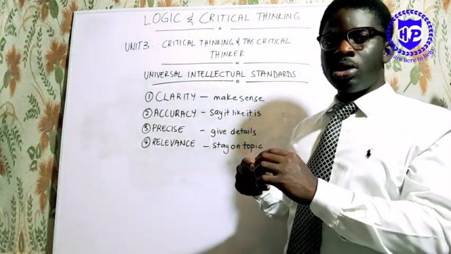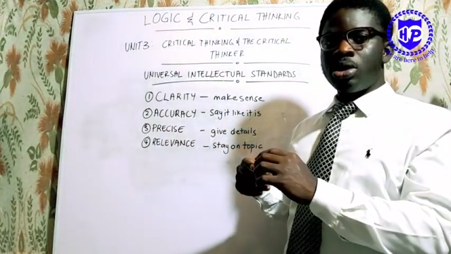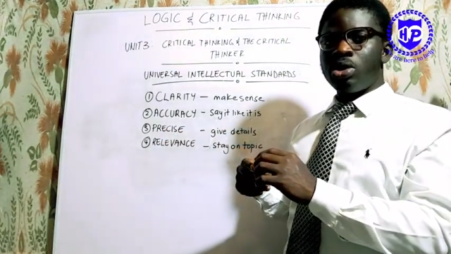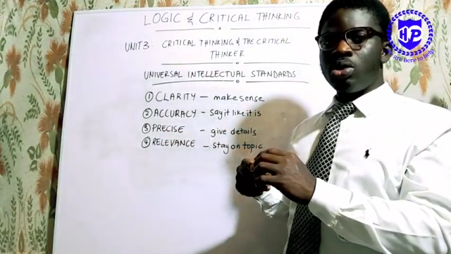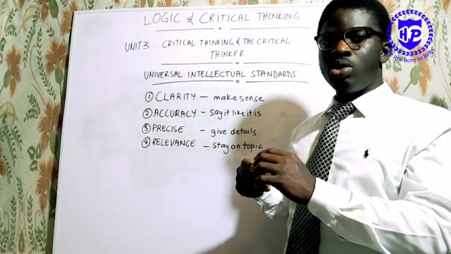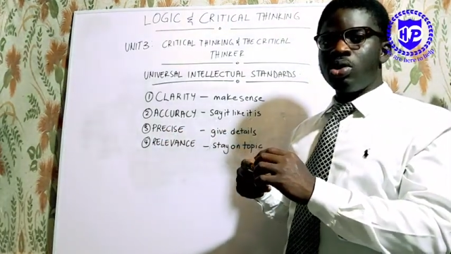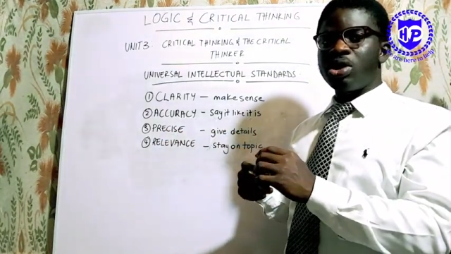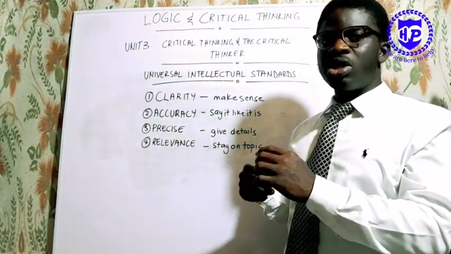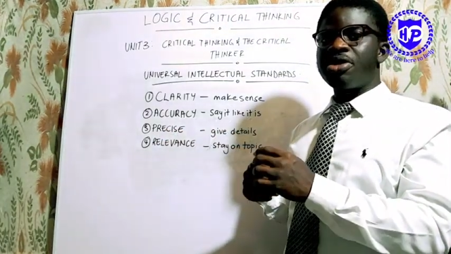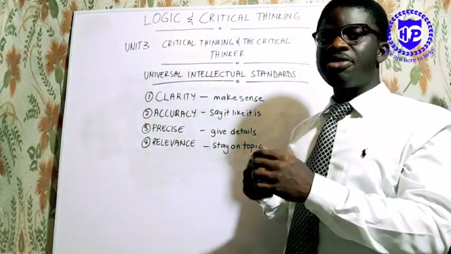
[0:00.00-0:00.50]

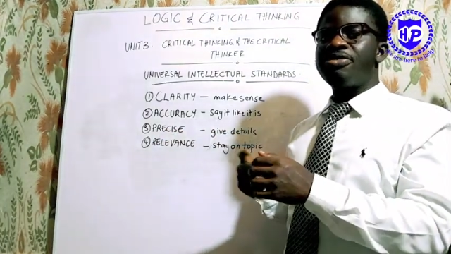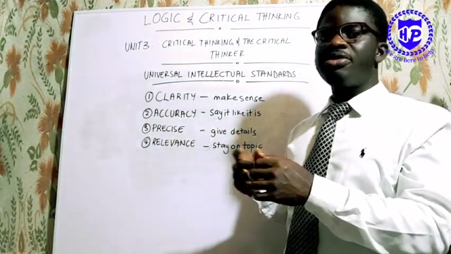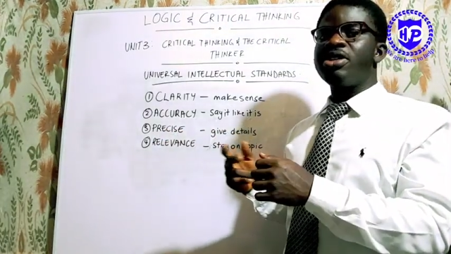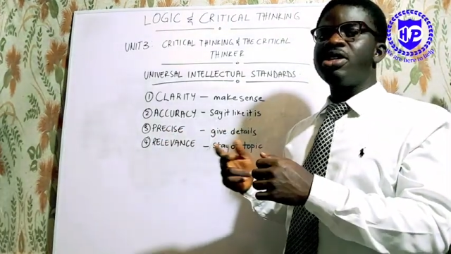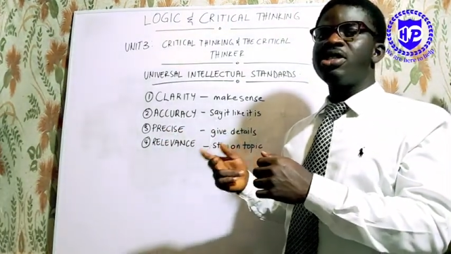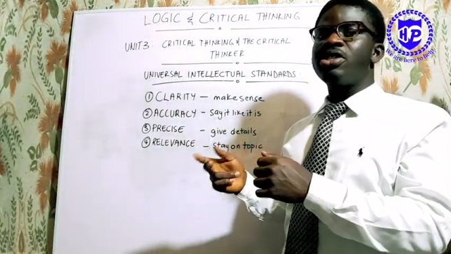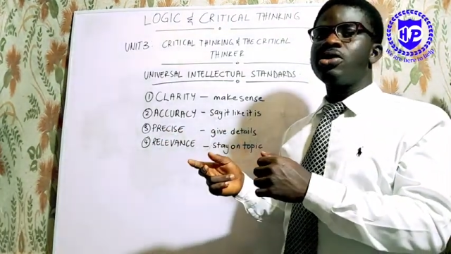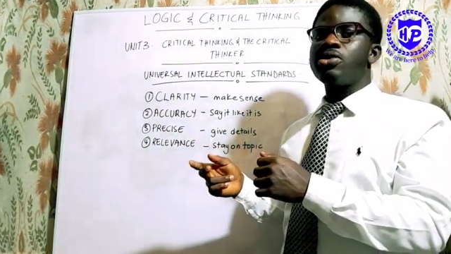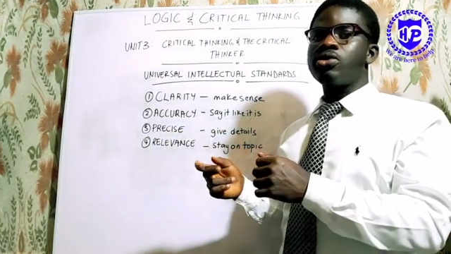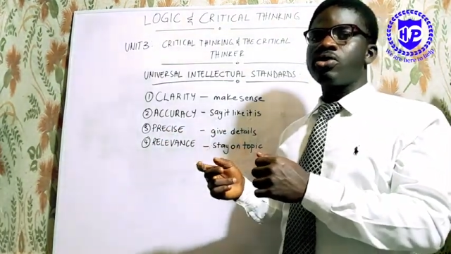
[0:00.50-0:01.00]
Give
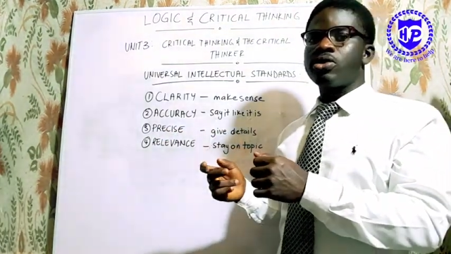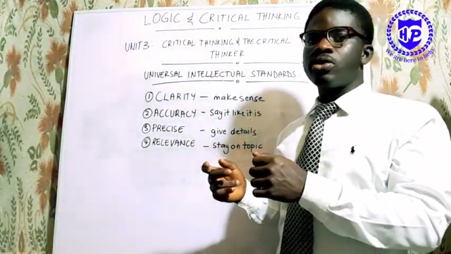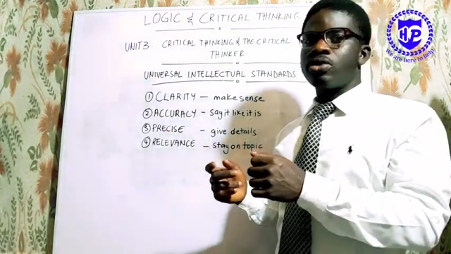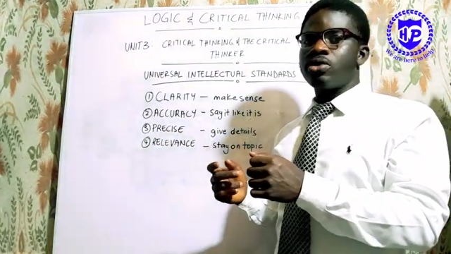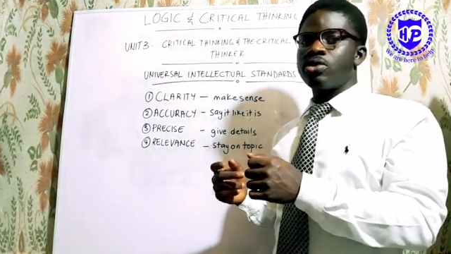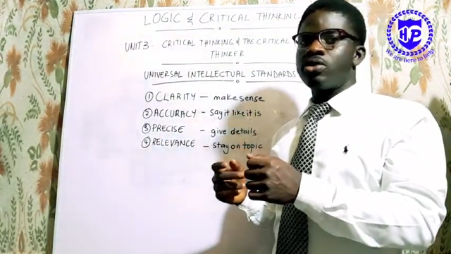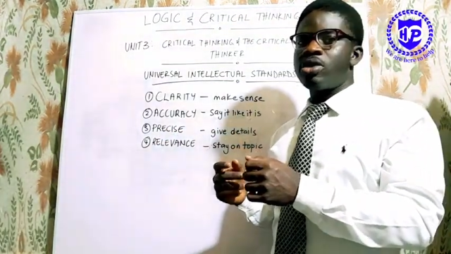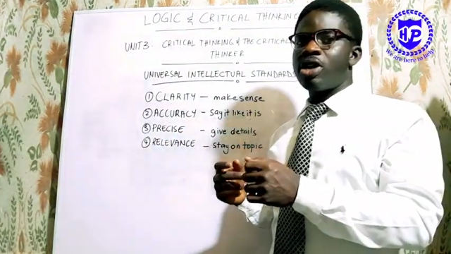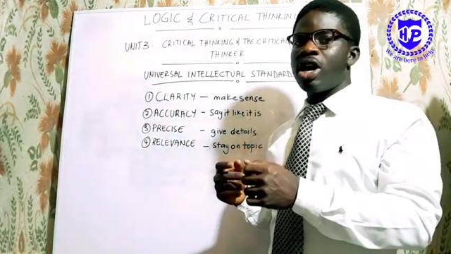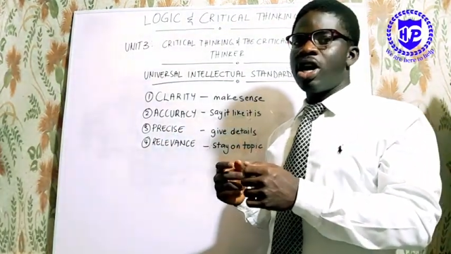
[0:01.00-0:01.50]
details,
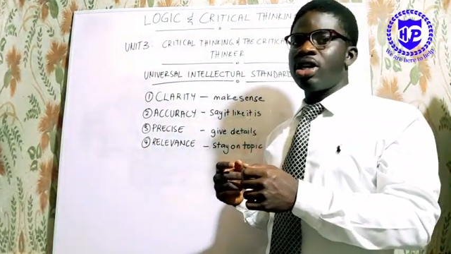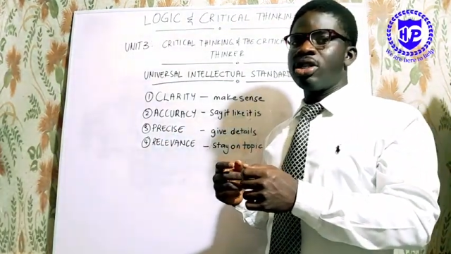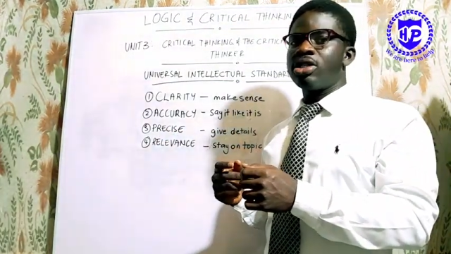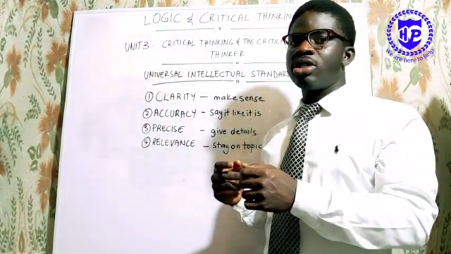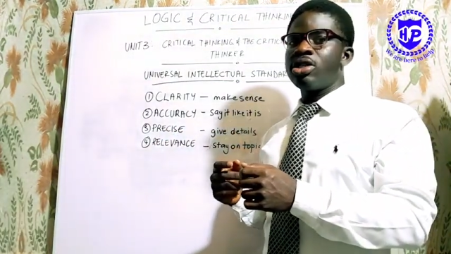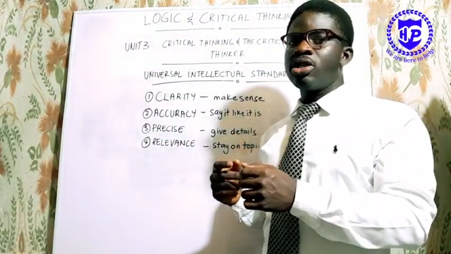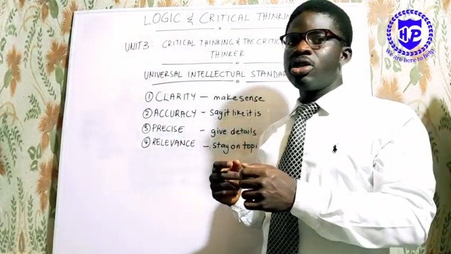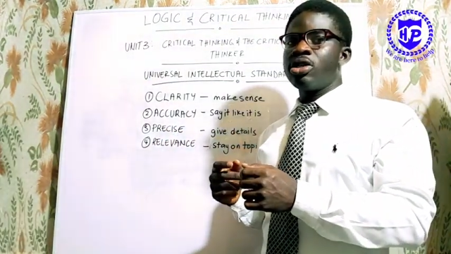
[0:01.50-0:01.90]
right?